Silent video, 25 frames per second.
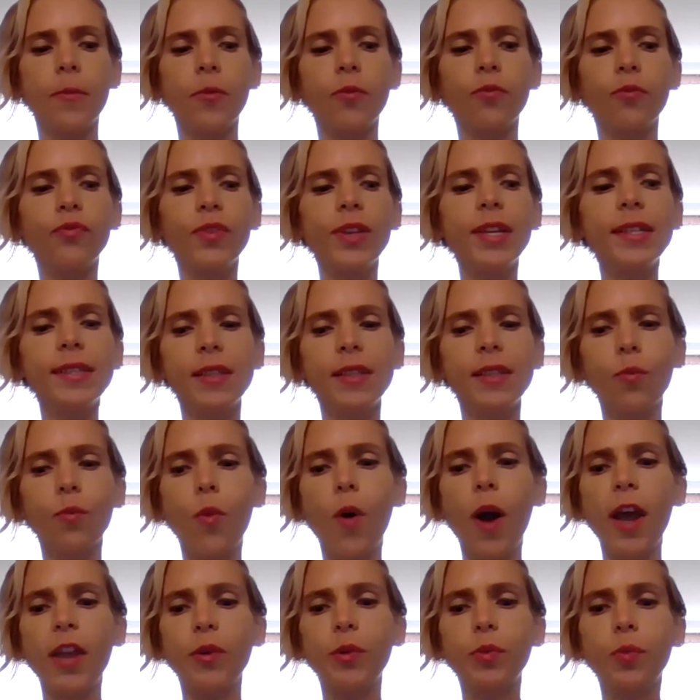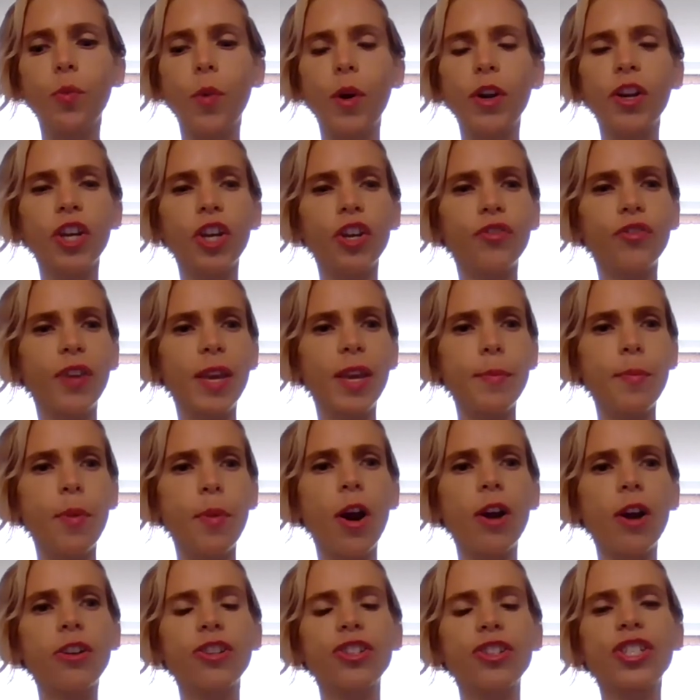reason why you would want to create
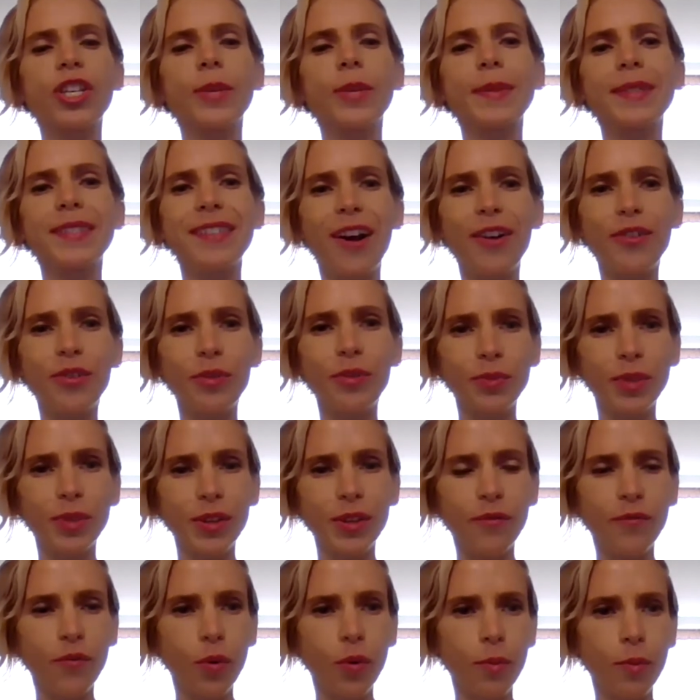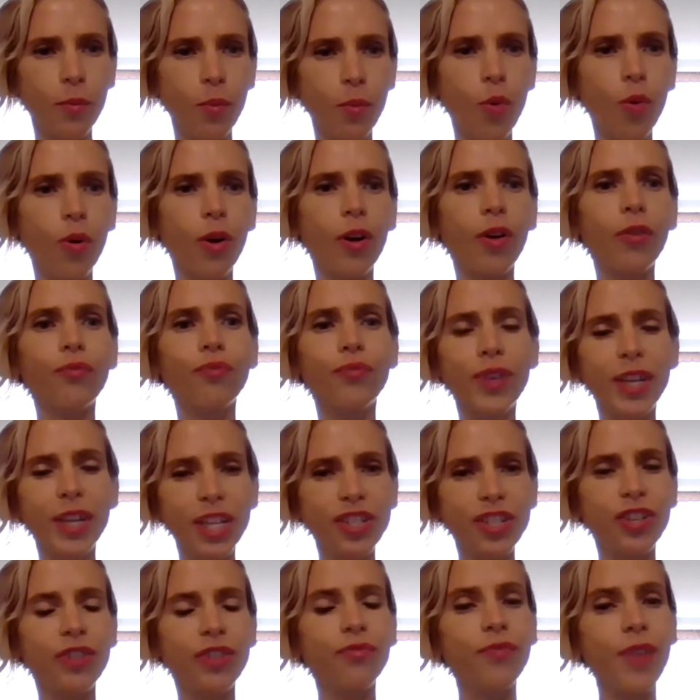partnerships, not only for more
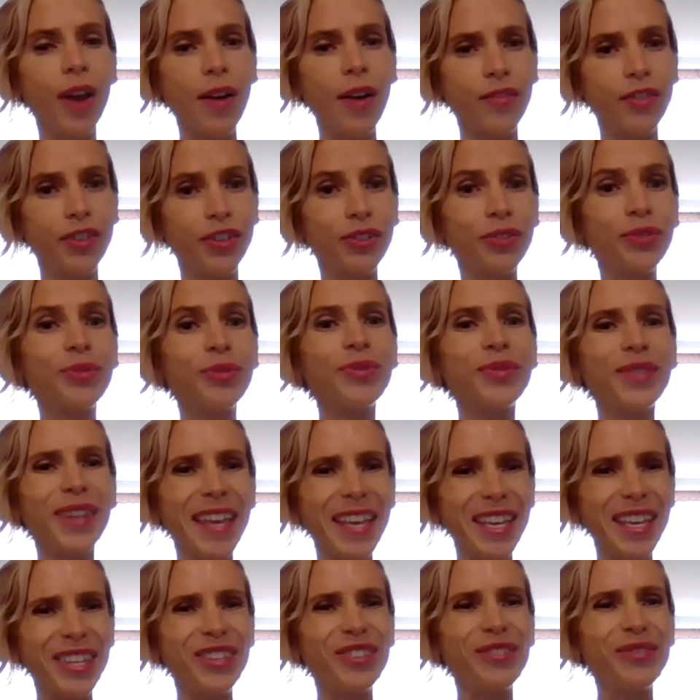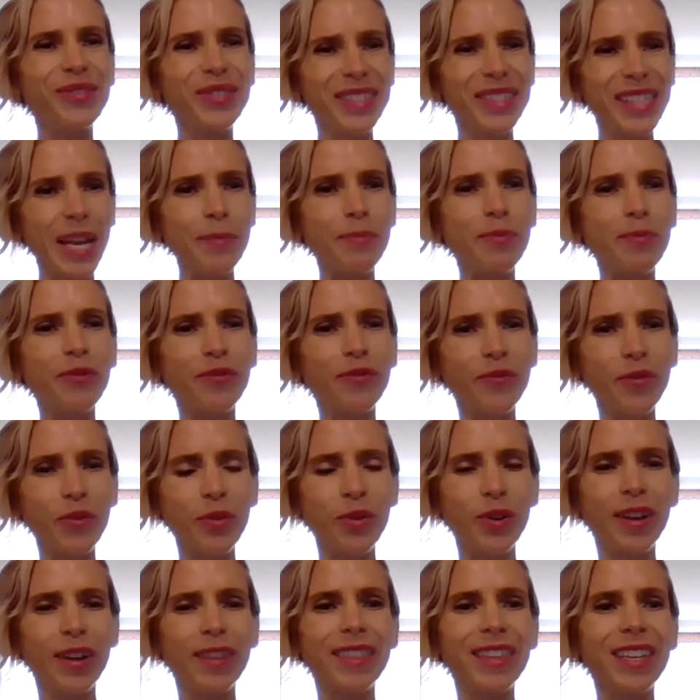reach and revenue, like you said
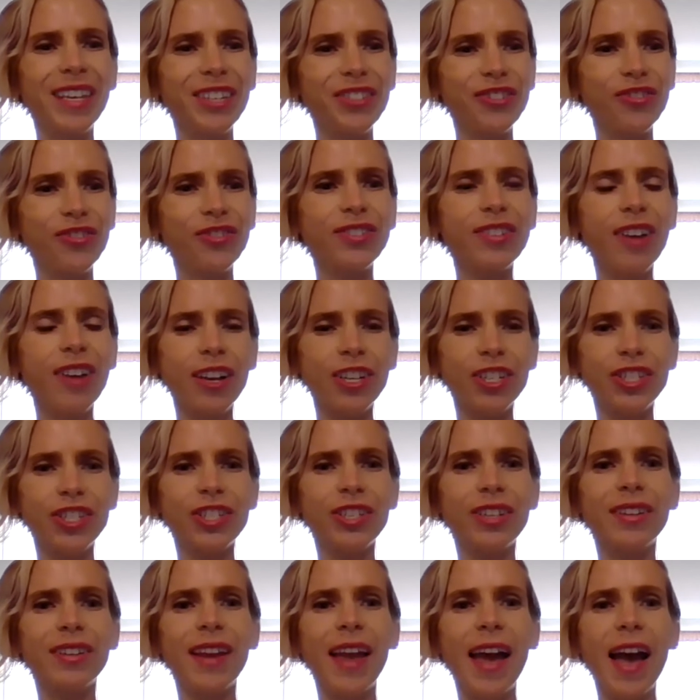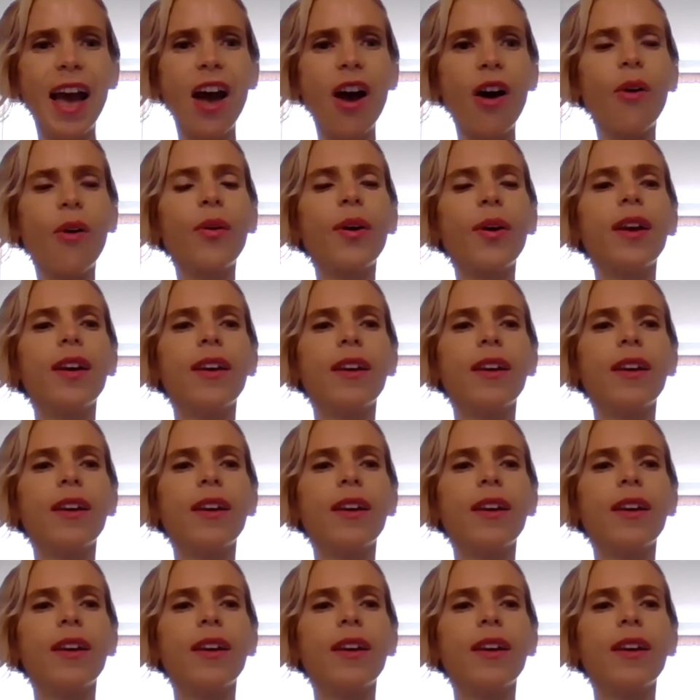before in the introduction, how,